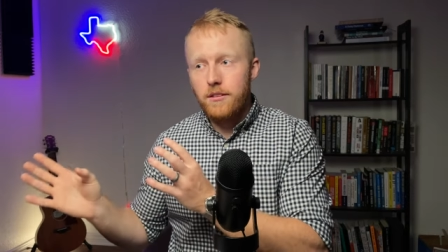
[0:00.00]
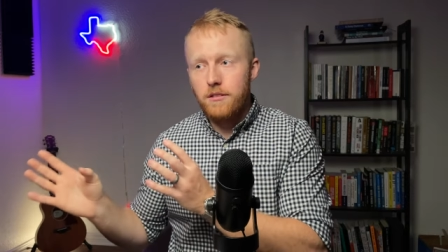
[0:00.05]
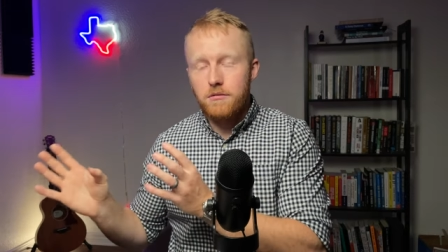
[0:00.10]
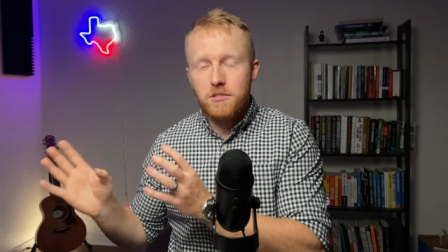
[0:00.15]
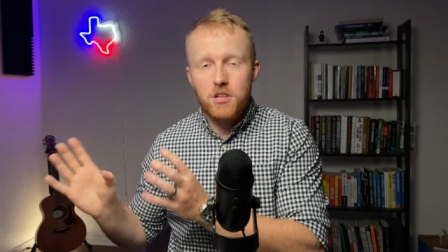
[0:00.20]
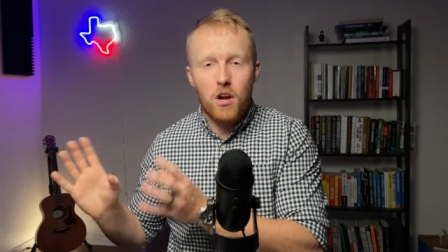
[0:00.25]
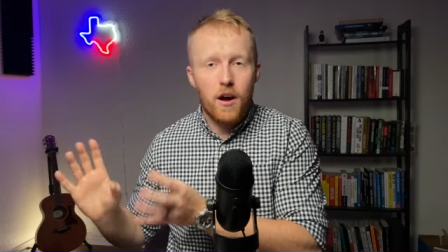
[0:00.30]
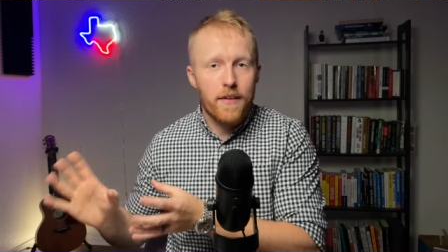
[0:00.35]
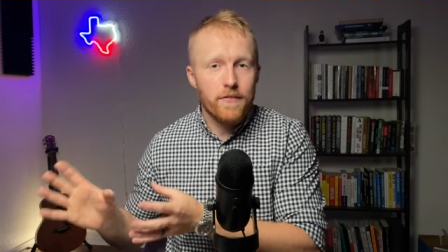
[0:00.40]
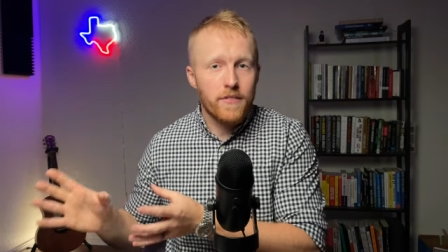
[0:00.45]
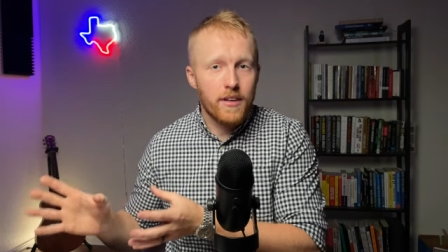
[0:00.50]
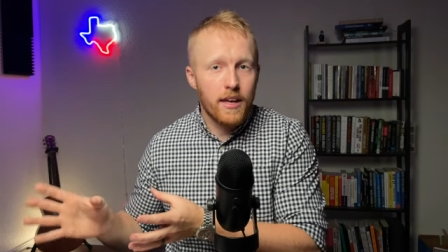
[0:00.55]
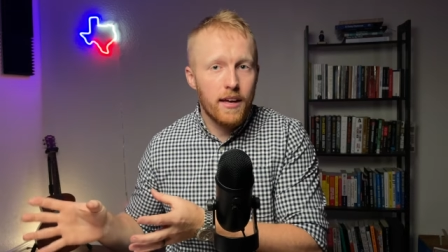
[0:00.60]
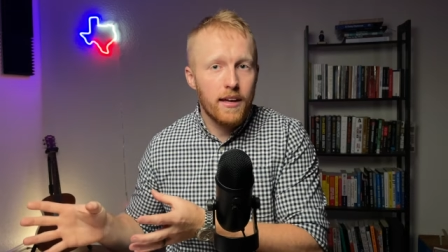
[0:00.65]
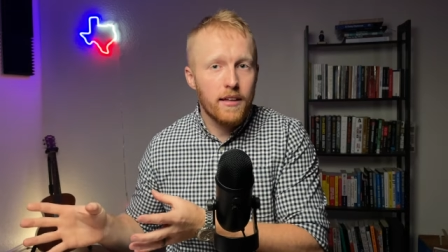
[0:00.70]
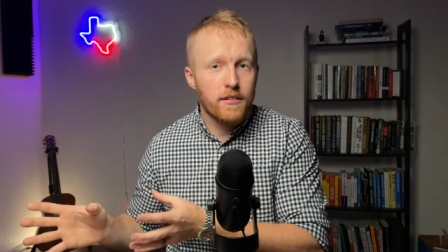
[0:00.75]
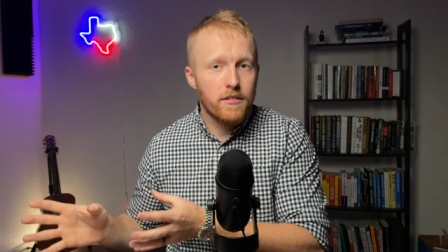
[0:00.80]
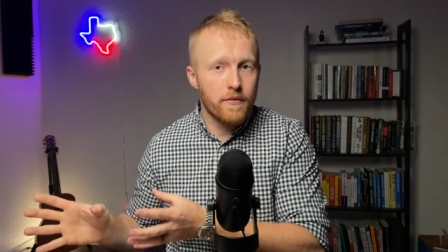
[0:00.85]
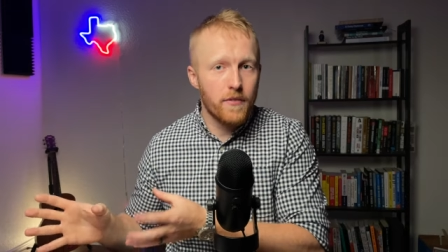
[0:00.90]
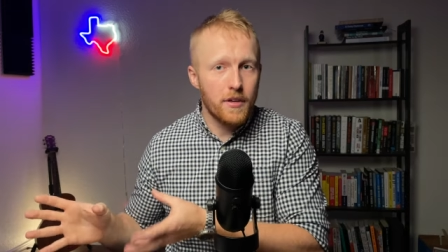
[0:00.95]
you start having
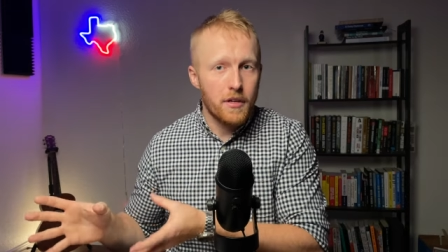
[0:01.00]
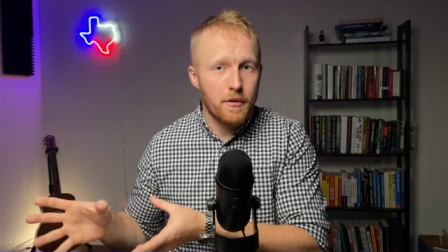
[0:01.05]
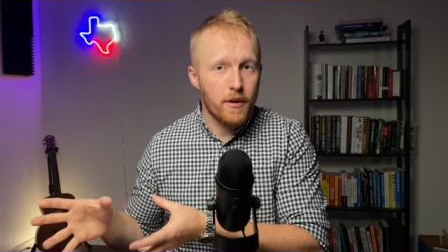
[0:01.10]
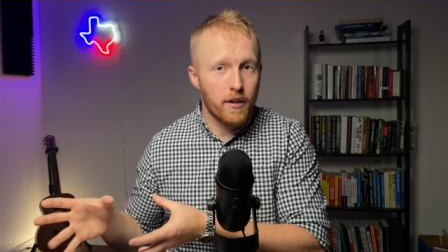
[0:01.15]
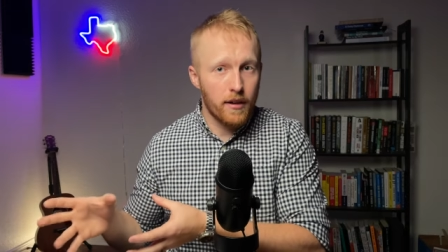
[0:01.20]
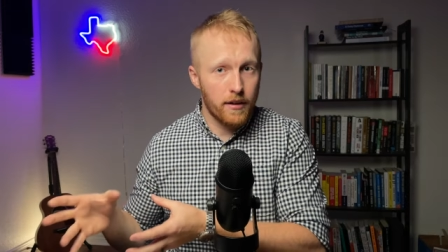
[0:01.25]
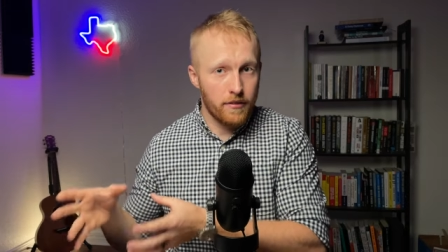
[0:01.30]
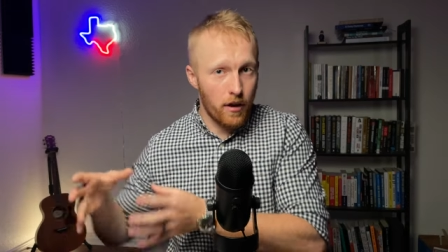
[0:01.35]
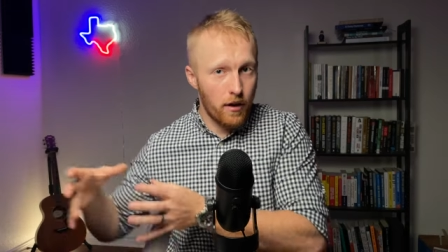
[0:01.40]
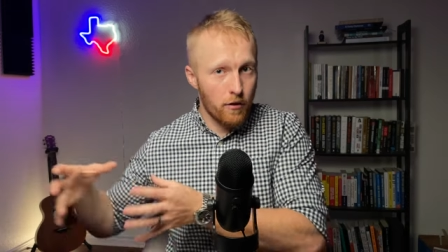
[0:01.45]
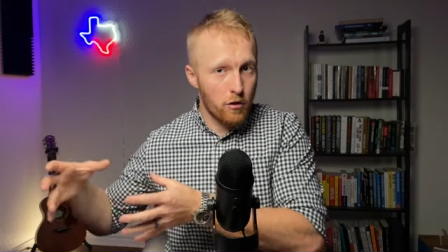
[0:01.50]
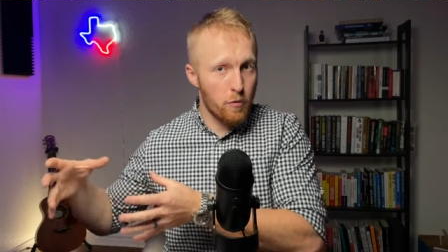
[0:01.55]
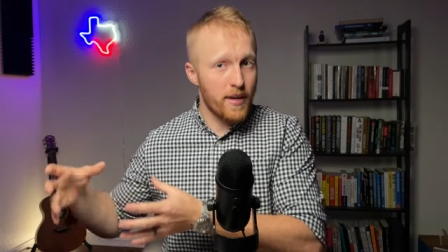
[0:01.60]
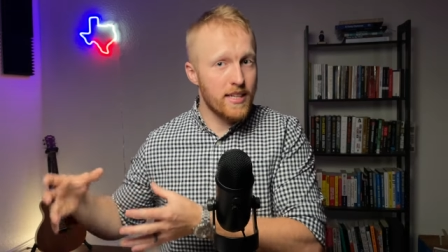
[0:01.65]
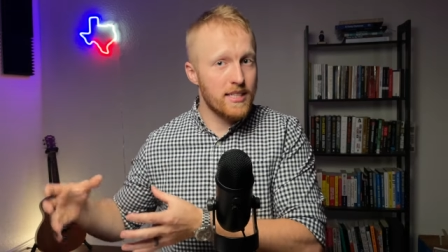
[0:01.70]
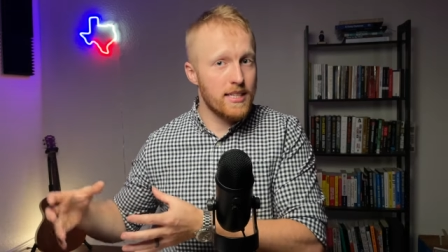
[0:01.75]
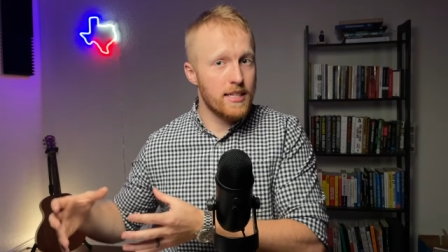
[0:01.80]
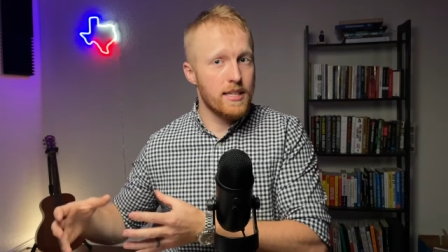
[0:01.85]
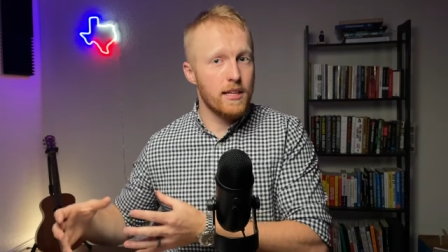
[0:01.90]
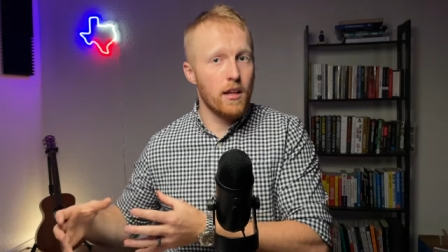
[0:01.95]
kids, and then you realize, oh, the big
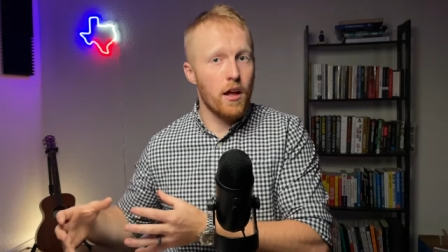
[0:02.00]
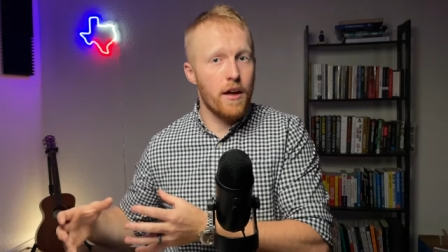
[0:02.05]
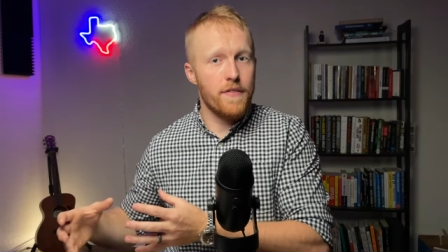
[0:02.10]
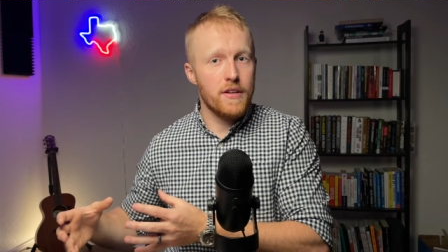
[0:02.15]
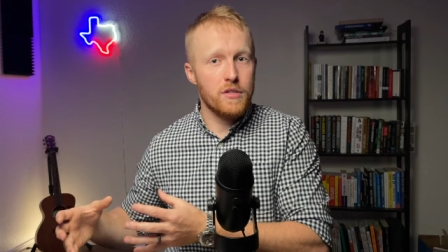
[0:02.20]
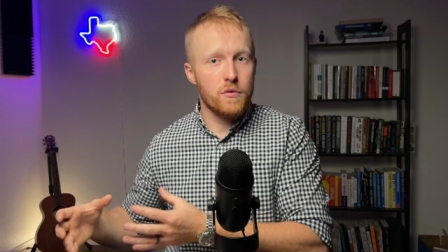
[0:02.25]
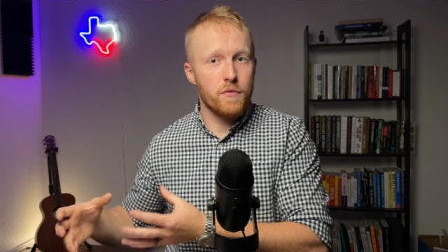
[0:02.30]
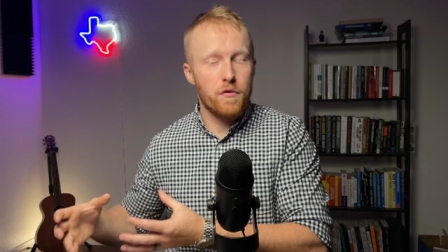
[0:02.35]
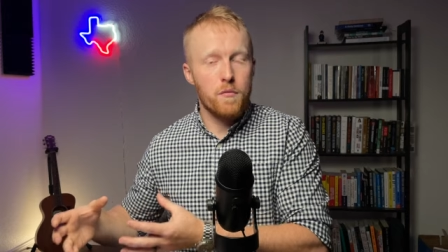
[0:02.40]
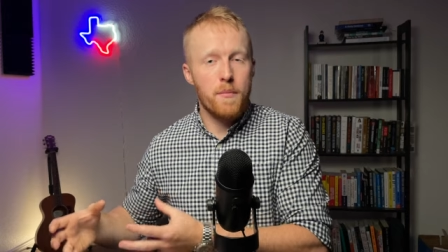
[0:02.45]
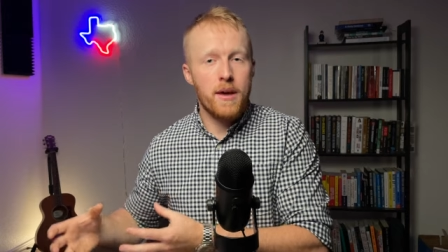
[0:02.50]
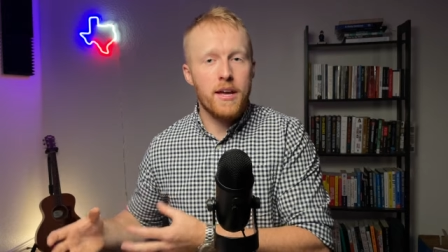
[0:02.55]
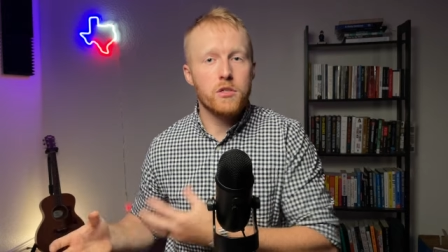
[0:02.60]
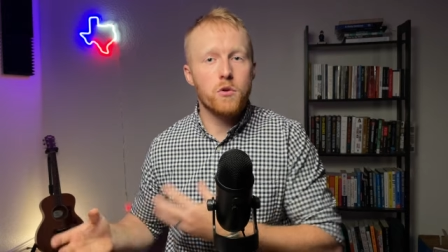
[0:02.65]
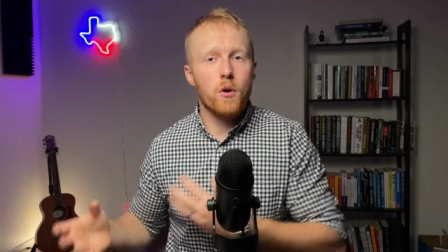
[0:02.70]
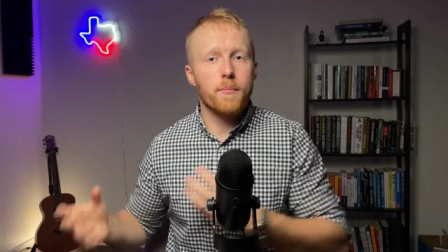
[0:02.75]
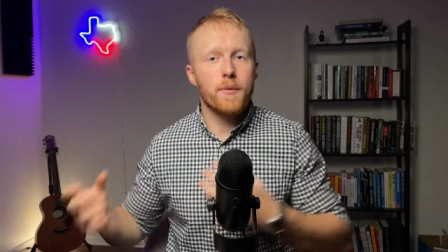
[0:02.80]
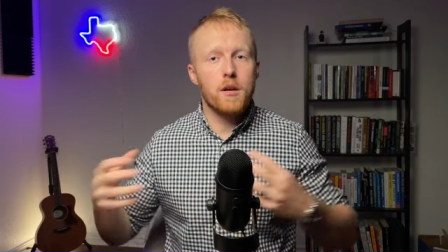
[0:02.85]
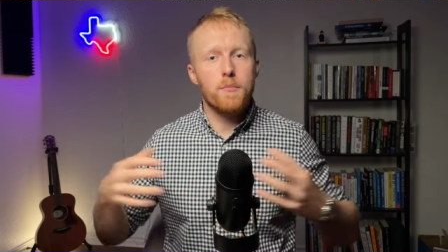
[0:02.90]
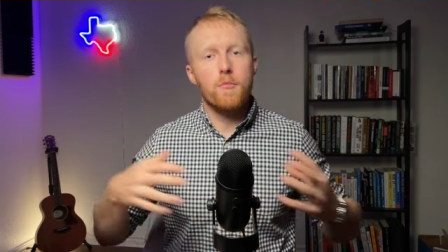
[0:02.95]
city life isn't for me,
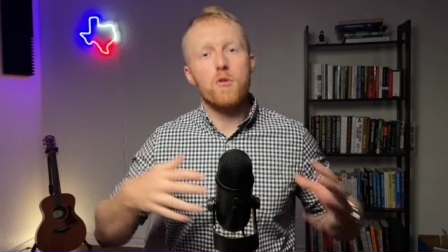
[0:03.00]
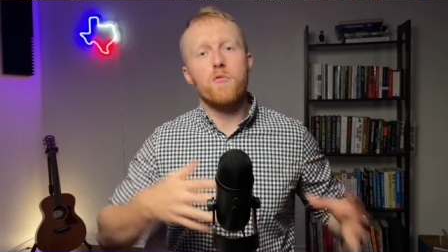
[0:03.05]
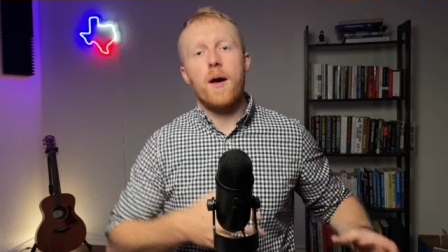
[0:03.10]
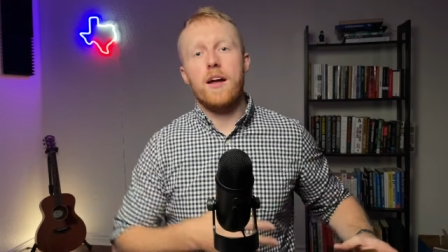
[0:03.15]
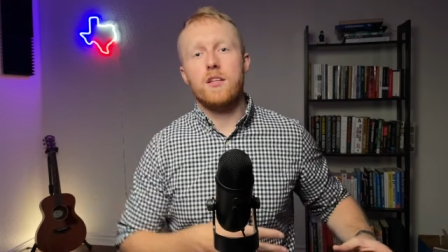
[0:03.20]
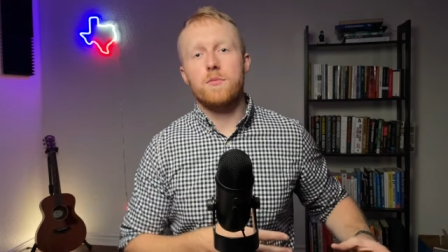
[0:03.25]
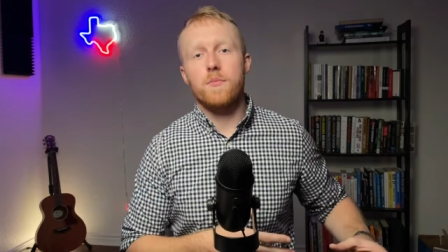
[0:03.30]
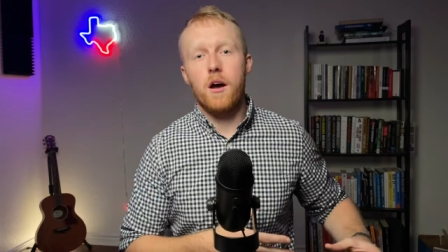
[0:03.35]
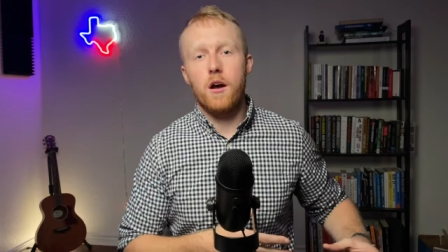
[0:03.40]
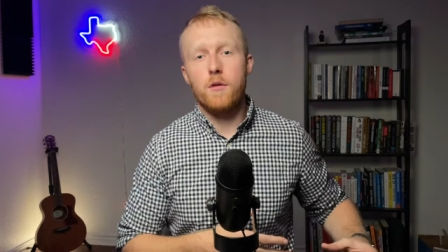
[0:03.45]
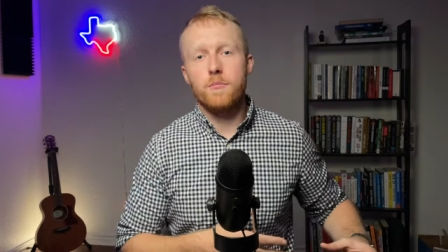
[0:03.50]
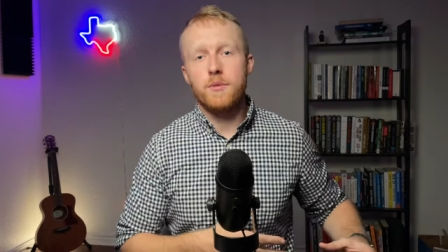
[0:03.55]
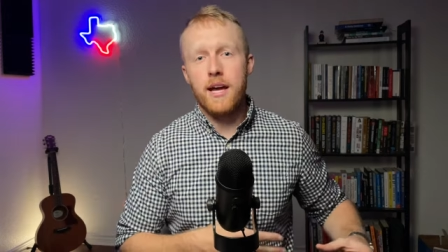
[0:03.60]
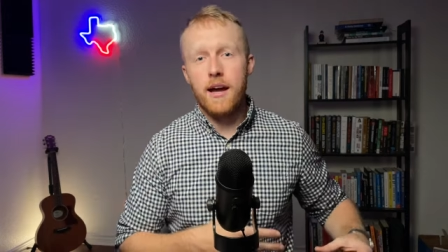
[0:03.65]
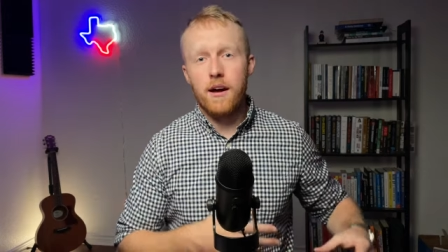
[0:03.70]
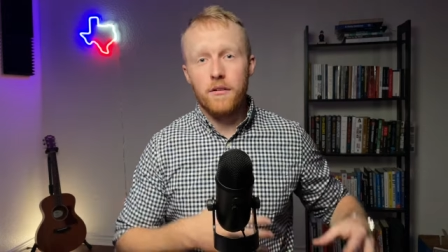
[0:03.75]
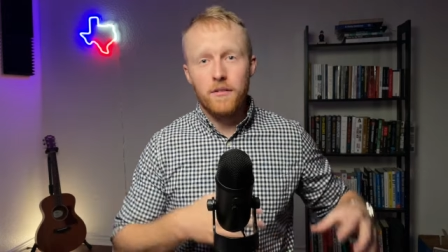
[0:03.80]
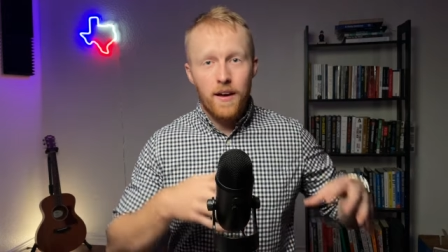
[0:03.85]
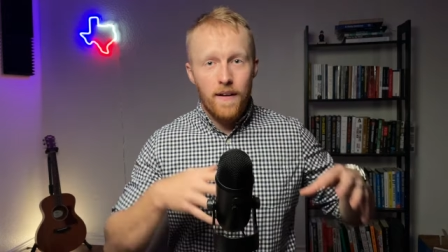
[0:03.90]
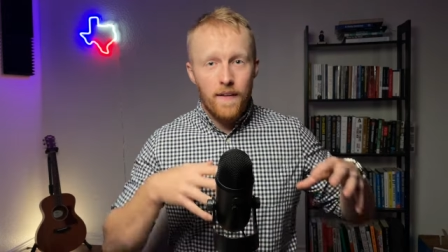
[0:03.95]
so I'm gonna move back to my
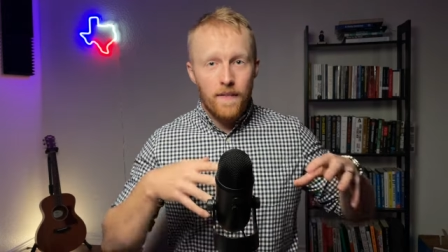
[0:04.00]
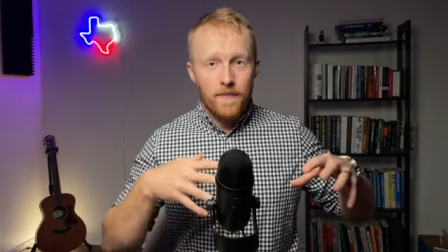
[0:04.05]
hometown.